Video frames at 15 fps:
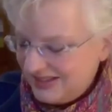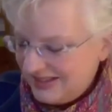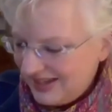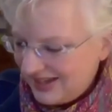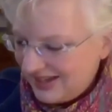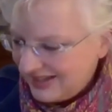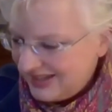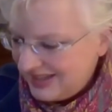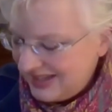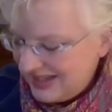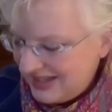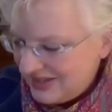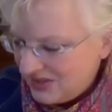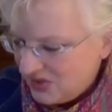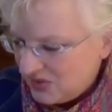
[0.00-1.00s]
that
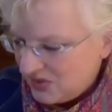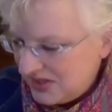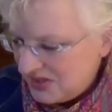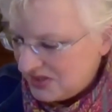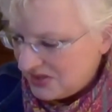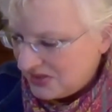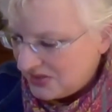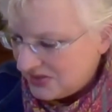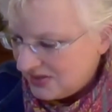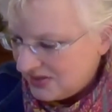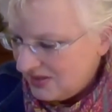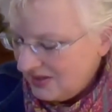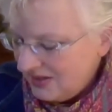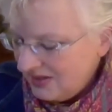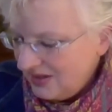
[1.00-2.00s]
these creatures
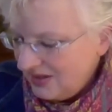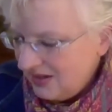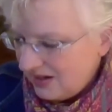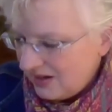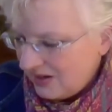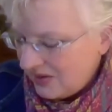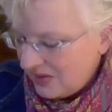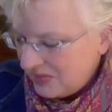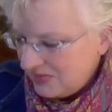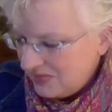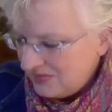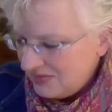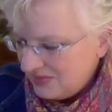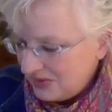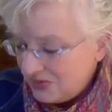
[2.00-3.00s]
um,
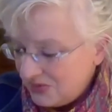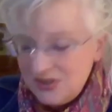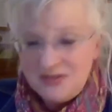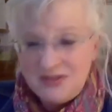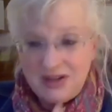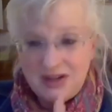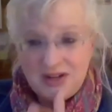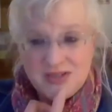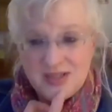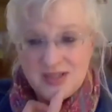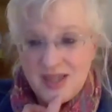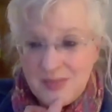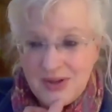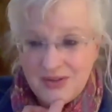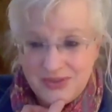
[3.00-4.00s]
well, just can I say
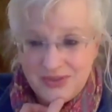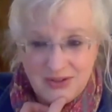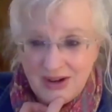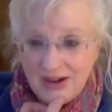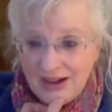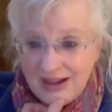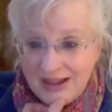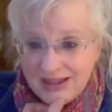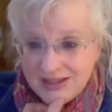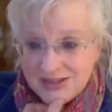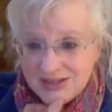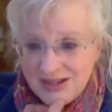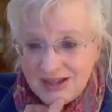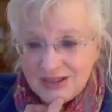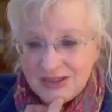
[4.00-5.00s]
about their
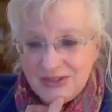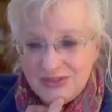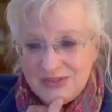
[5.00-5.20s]
eyes? I love